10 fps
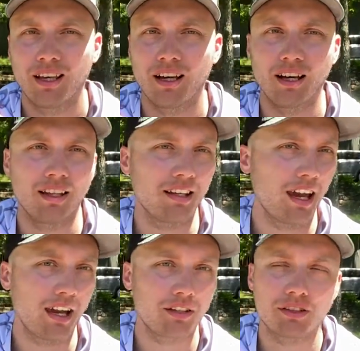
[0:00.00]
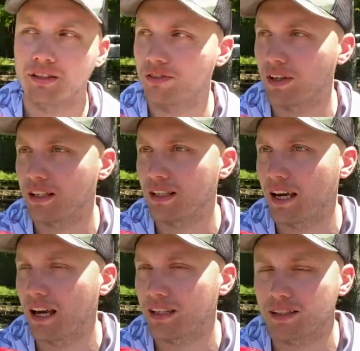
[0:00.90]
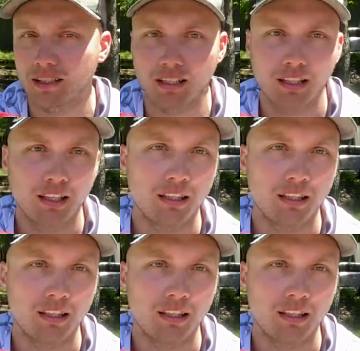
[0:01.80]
Uh, the action is fantastic.